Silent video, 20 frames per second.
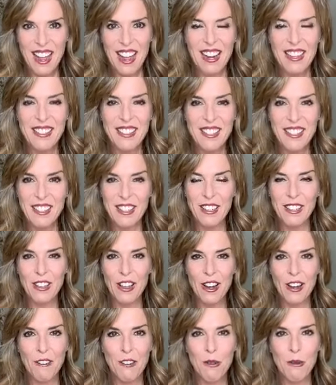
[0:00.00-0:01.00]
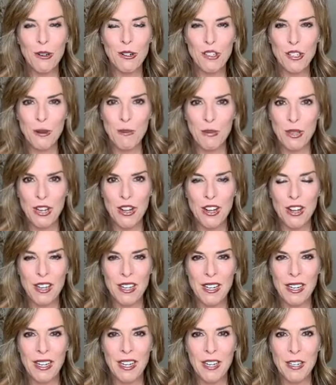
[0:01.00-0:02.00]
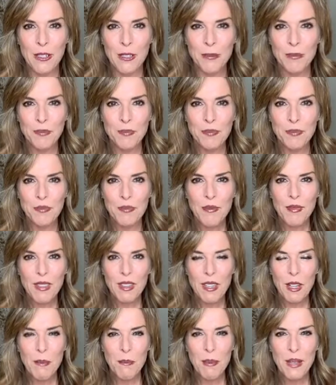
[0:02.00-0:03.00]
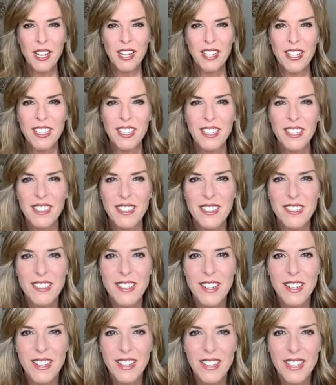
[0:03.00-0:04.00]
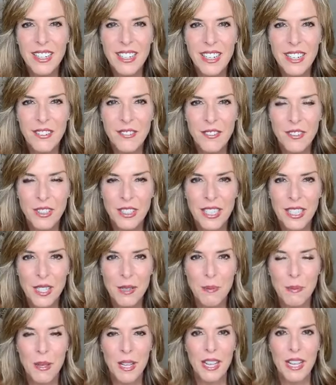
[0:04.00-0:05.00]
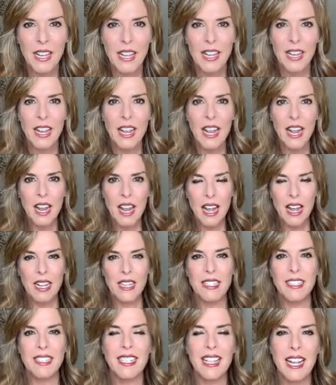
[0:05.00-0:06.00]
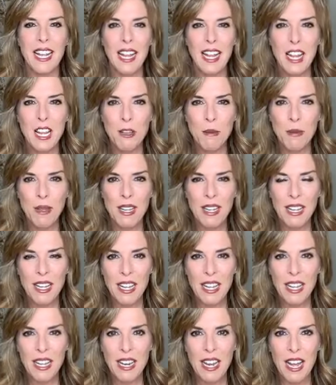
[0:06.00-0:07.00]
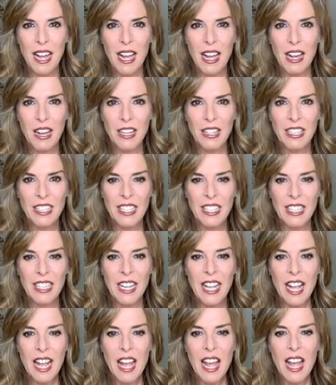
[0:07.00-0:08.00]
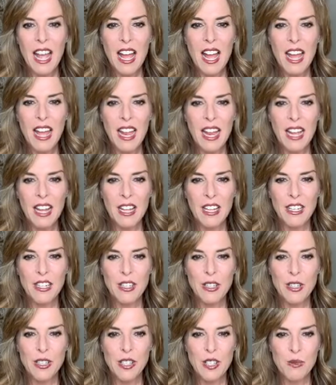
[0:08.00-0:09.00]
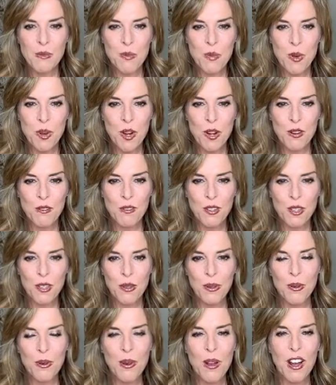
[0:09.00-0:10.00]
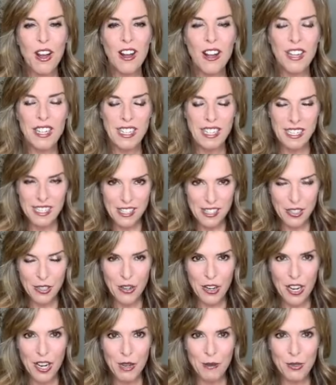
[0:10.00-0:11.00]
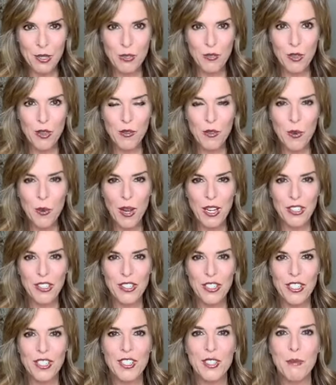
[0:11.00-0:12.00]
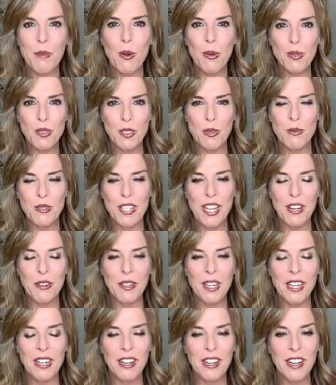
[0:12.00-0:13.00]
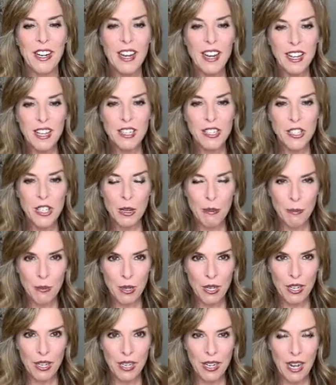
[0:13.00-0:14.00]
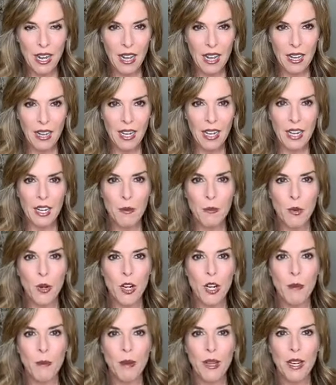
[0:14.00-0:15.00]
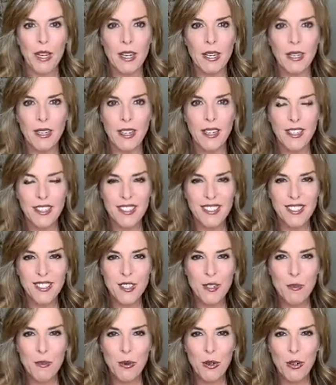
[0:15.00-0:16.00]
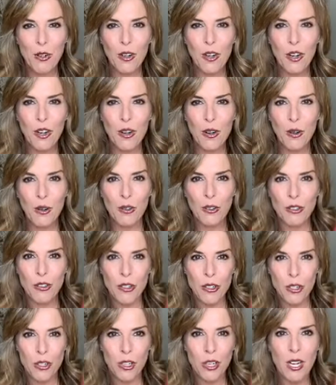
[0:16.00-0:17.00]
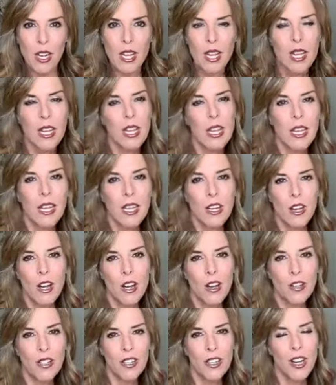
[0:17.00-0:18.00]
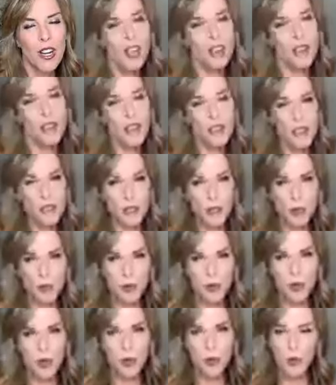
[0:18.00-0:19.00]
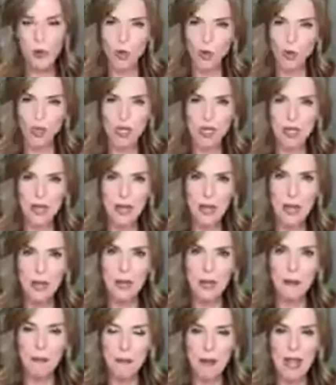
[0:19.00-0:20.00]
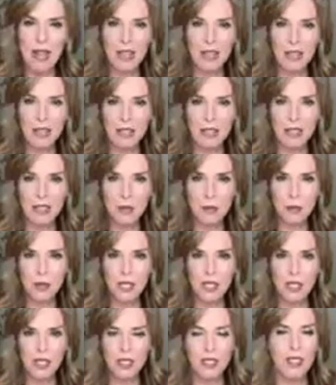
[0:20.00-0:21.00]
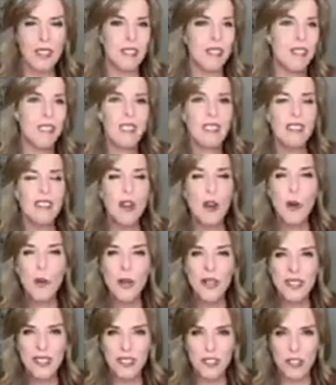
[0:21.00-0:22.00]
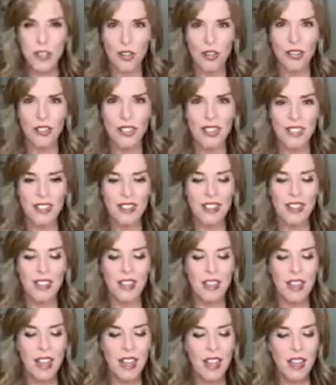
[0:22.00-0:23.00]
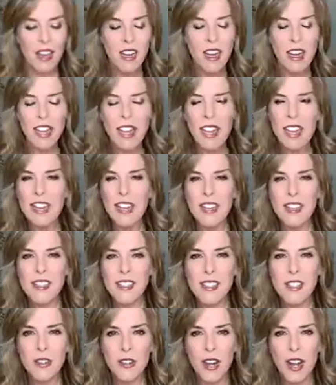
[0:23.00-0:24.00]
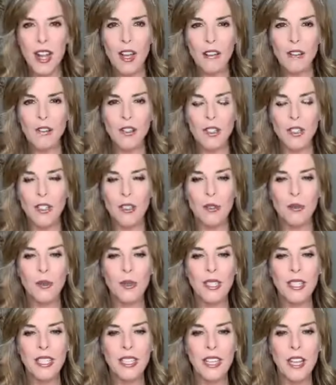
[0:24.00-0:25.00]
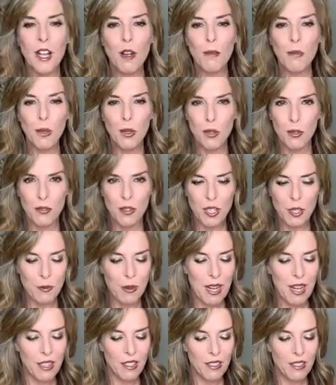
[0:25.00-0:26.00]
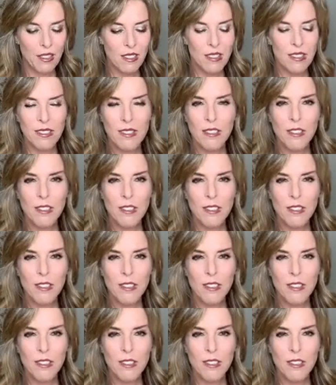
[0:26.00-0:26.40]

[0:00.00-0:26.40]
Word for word: I see a lot of you are jumping on now. Penny is on and Felipe and Amy and Allie and there's some more of you on Instagram. So if you have questions, post them down here. Jump on. I am wearing my Supergirl shirt in honor of the Superwoman balance because it's always a juggling thing and is there ever really a perfect balance?